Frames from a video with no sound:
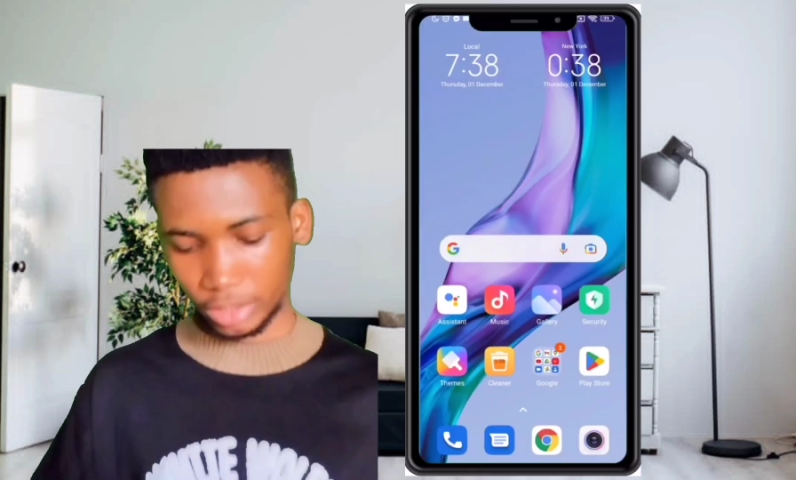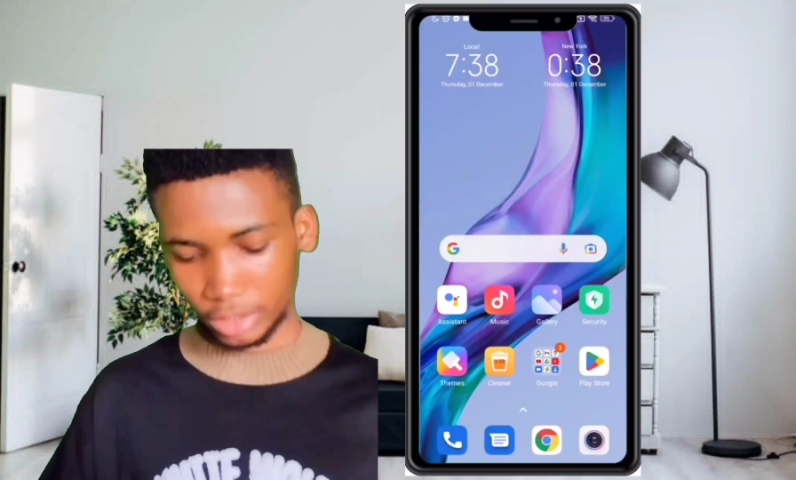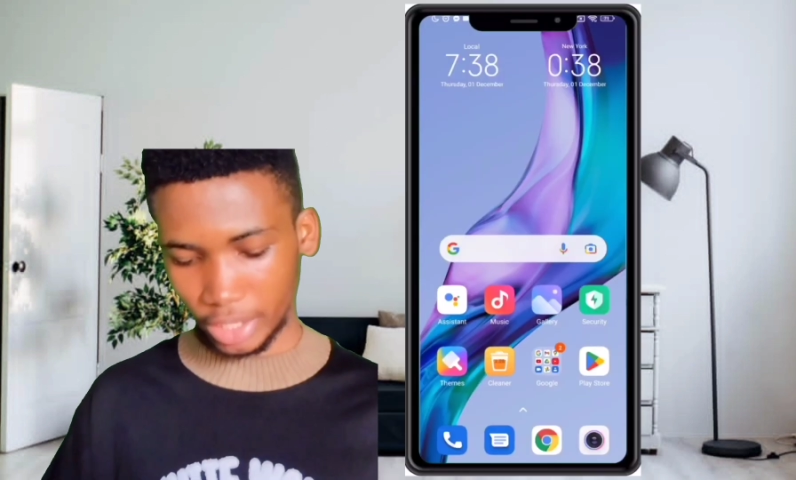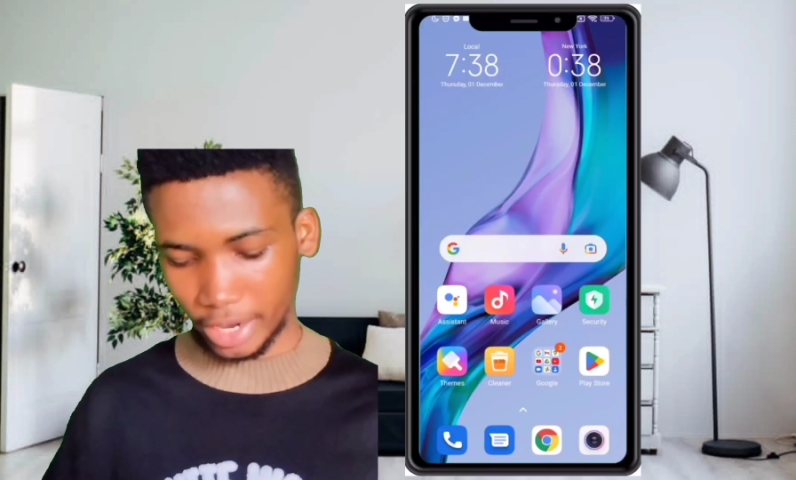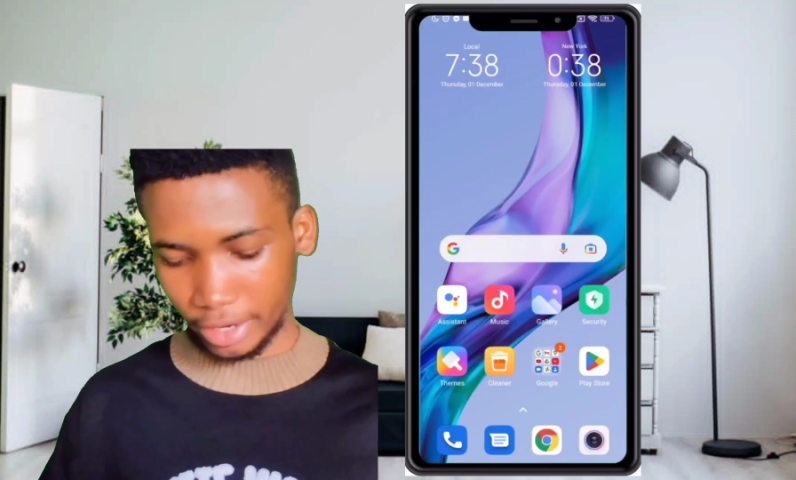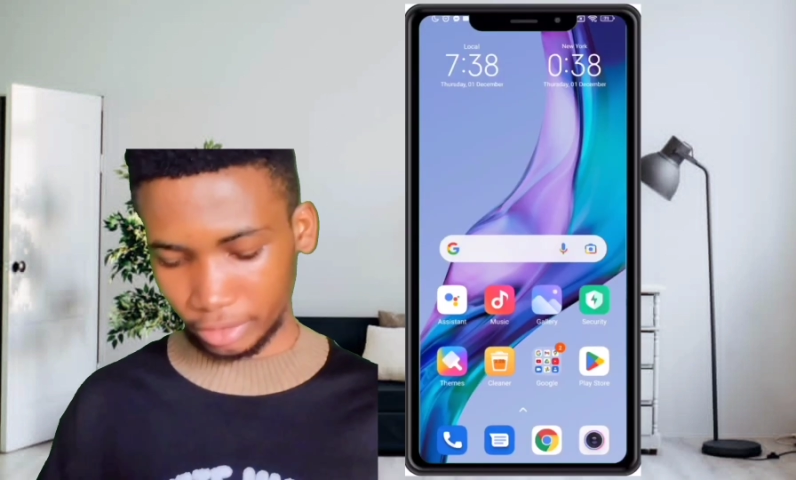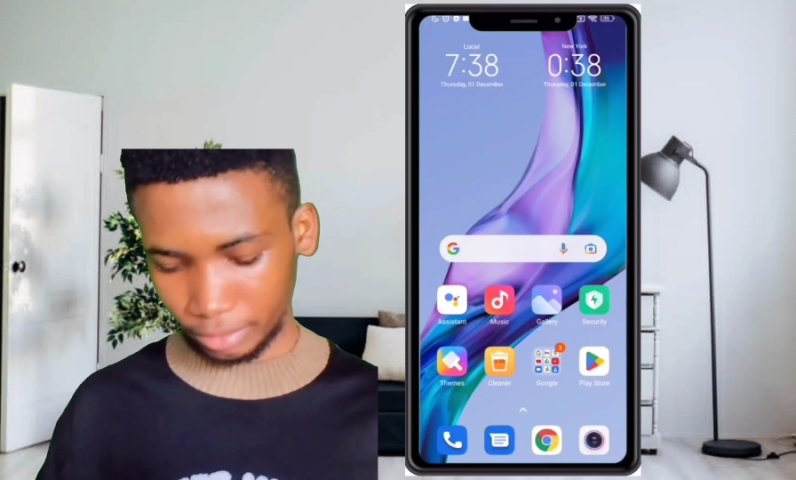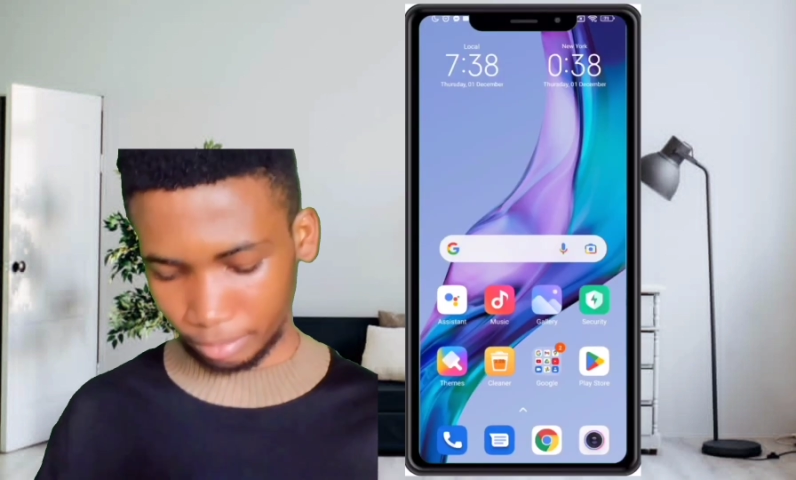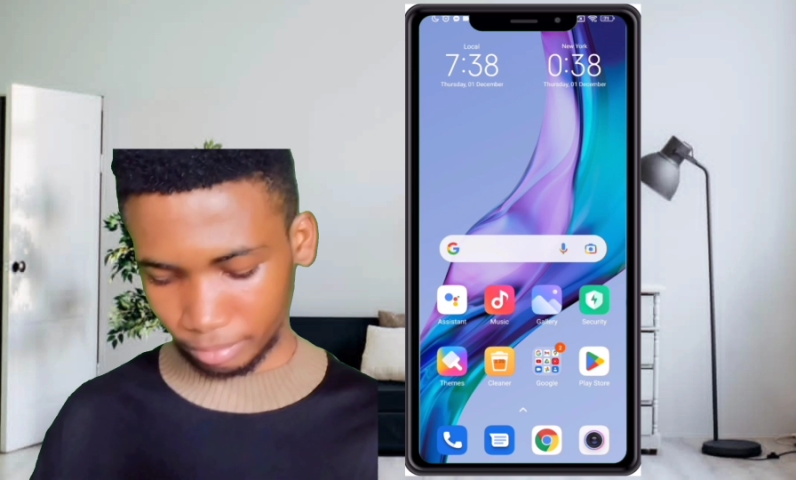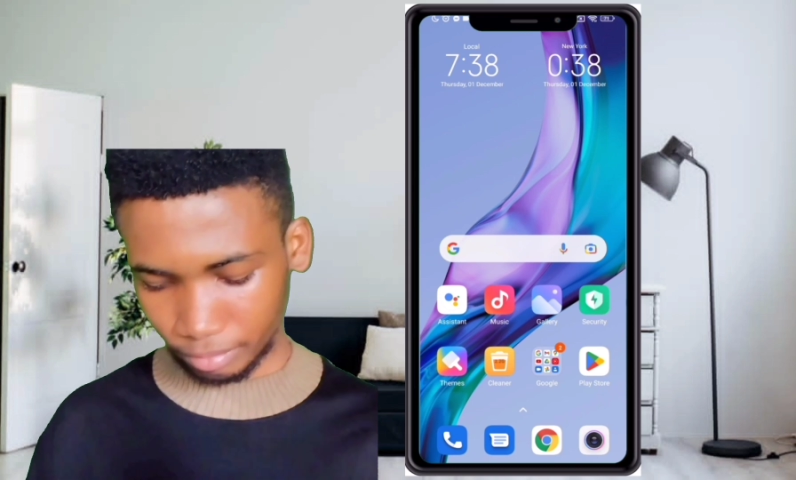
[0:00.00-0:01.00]
Then
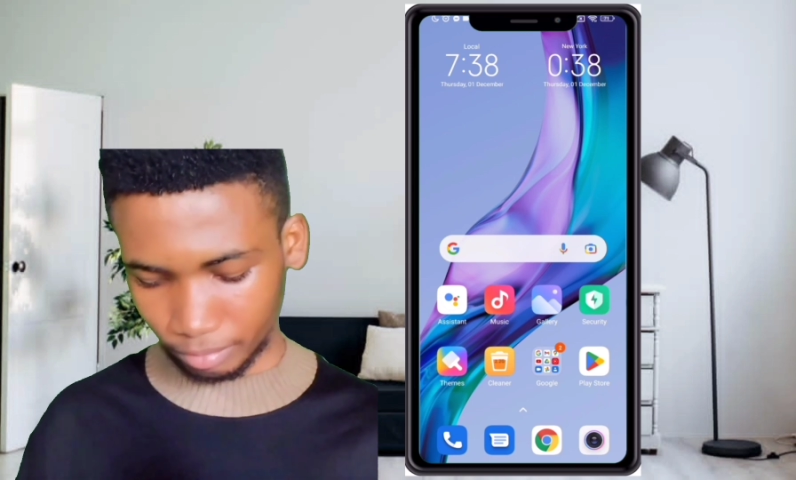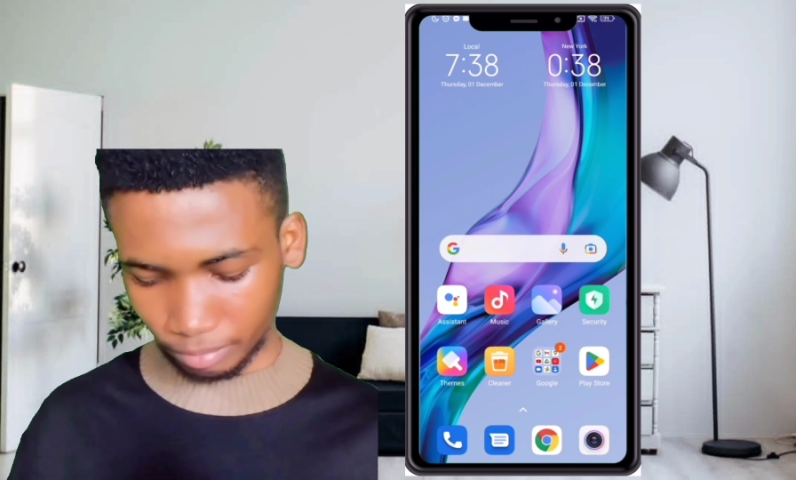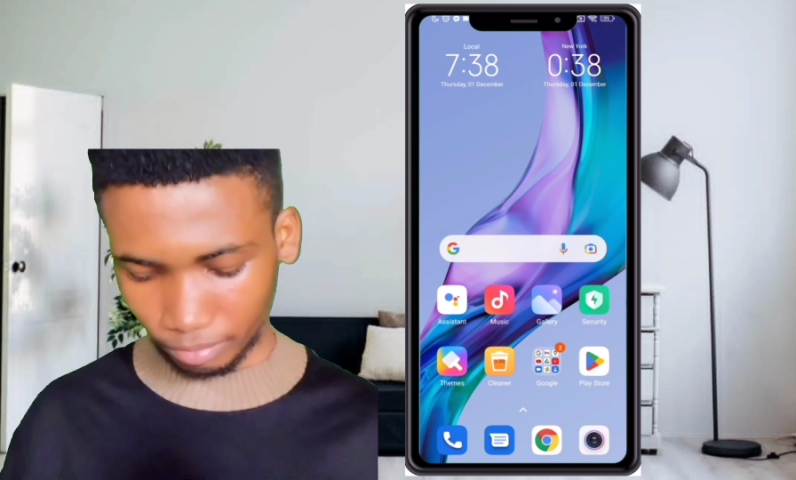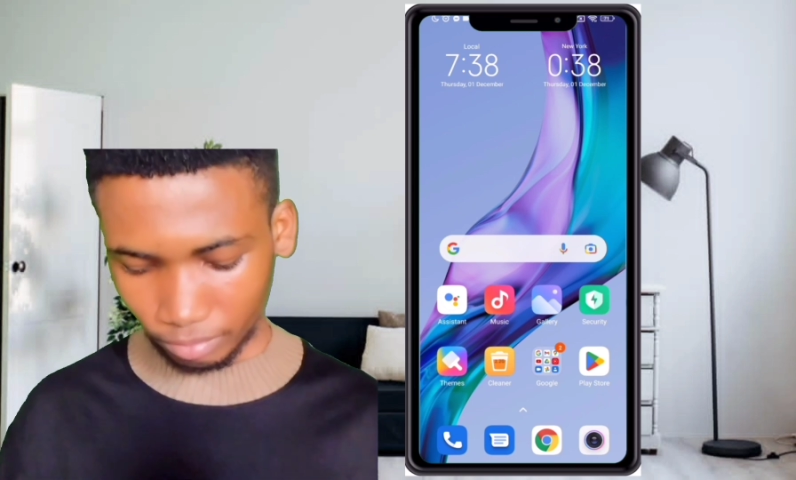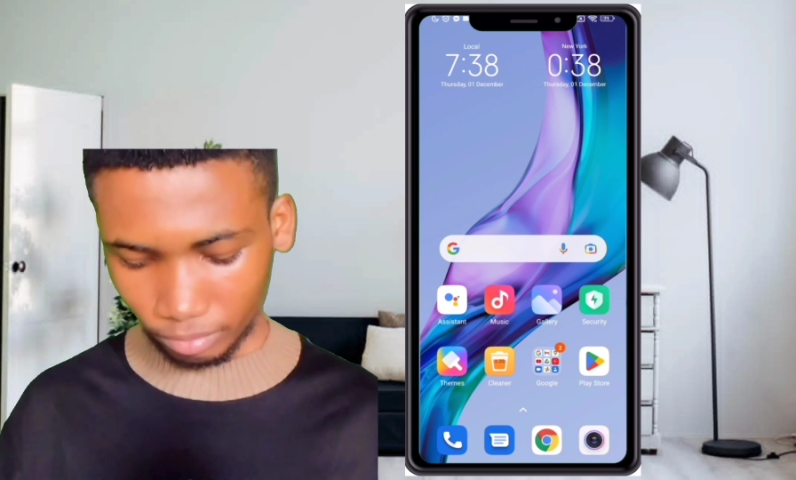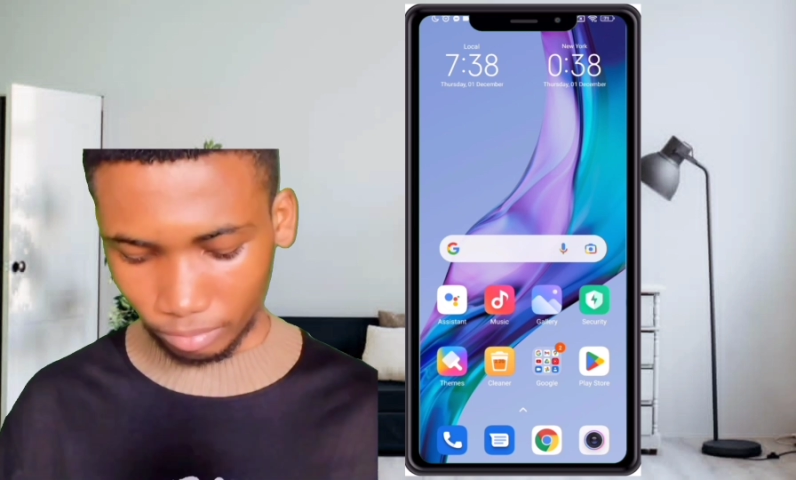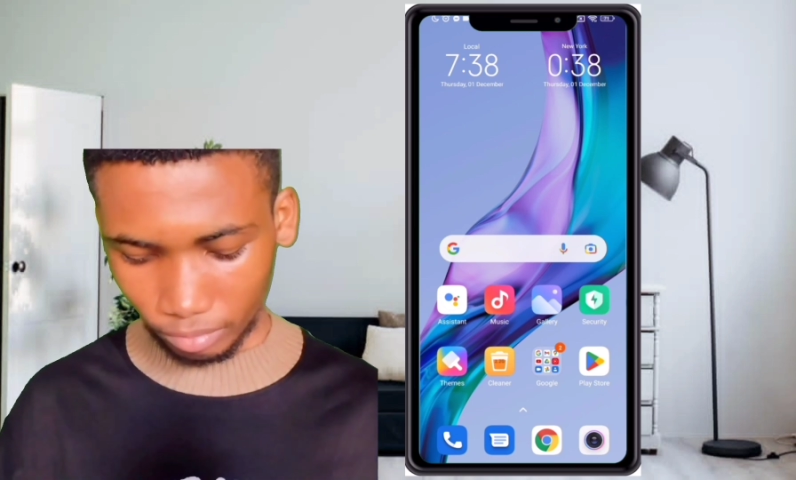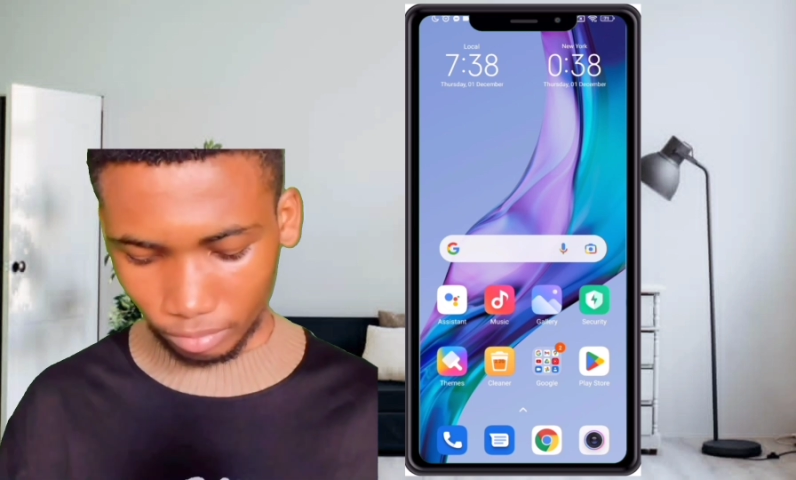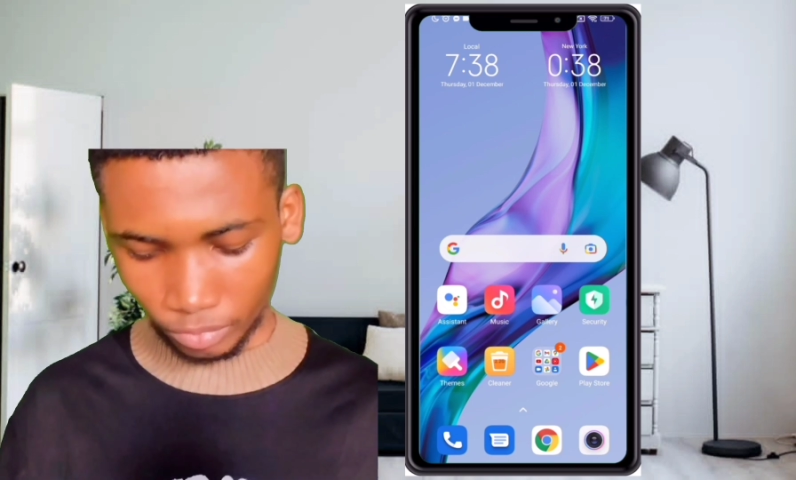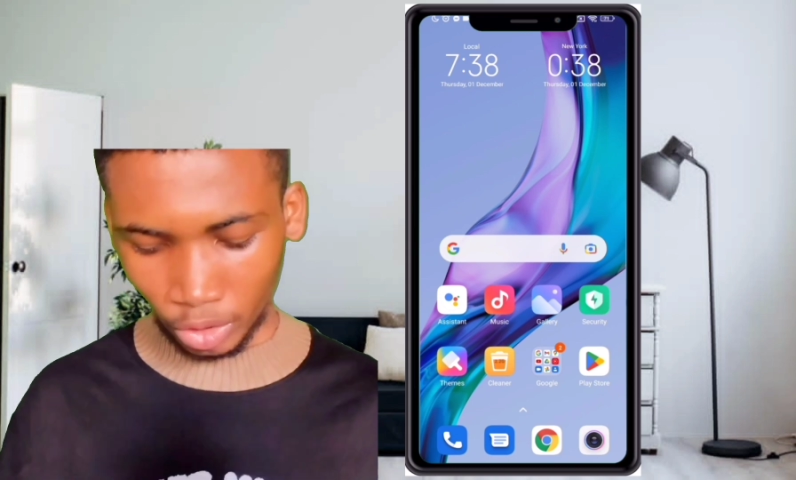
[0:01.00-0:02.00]

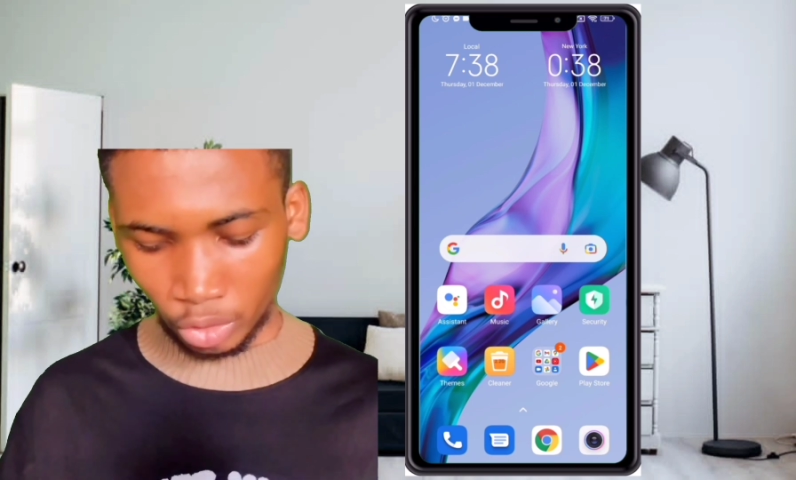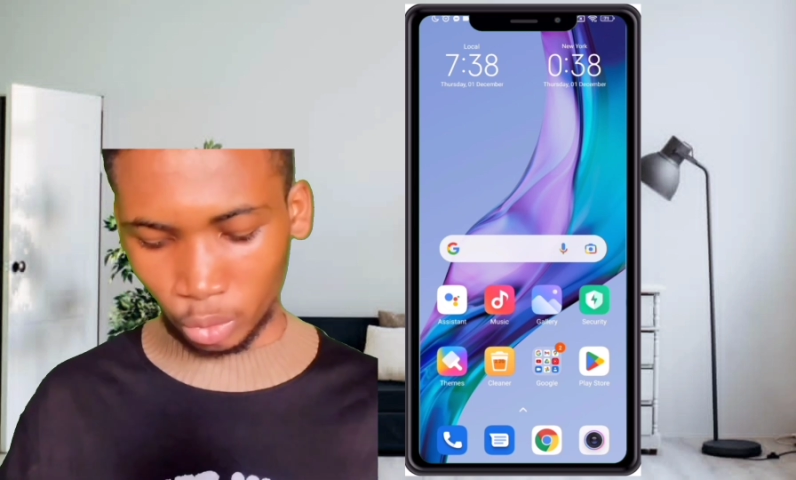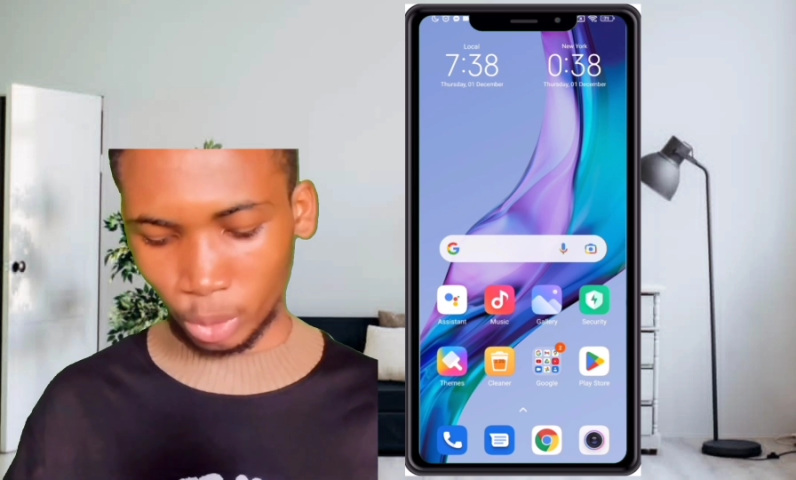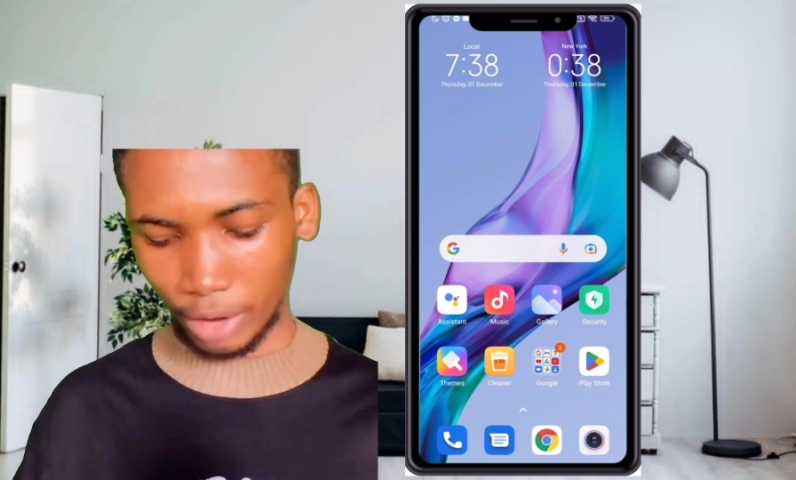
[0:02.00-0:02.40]
you